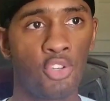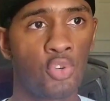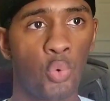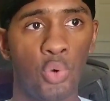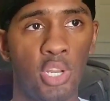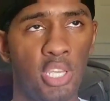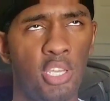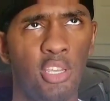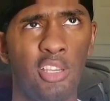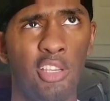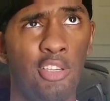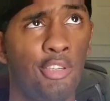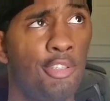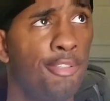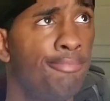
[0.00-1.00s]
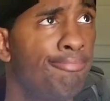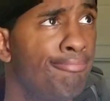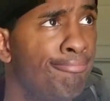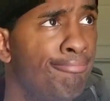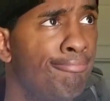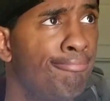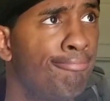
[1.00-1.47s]

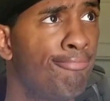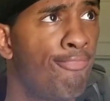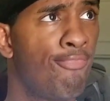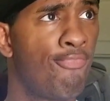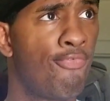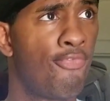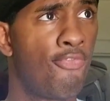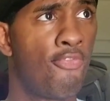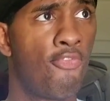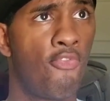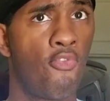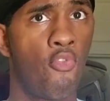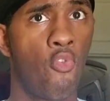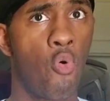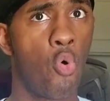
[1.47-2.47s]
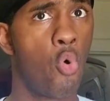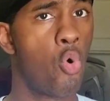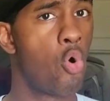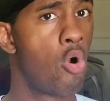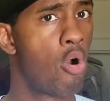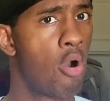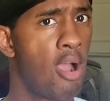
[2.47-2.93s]

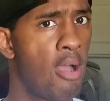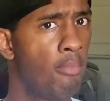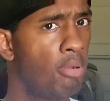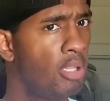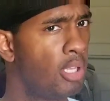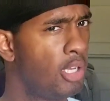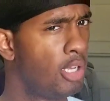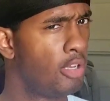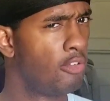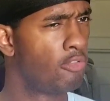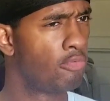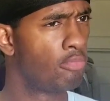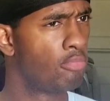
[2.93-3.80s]
24, I believe.